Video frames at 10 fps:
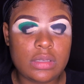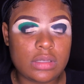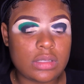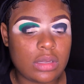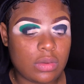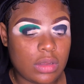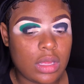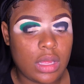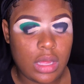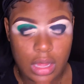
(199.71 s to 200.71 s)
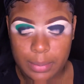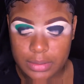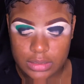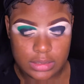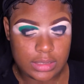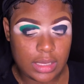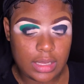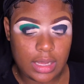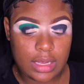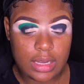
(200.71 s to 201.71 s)
So I'm gonna
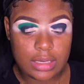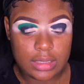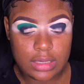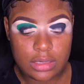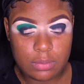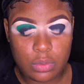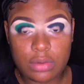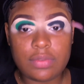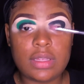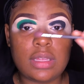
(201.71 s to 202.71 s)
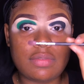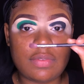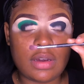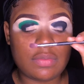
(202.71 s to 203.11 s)
take a clean Morphe M5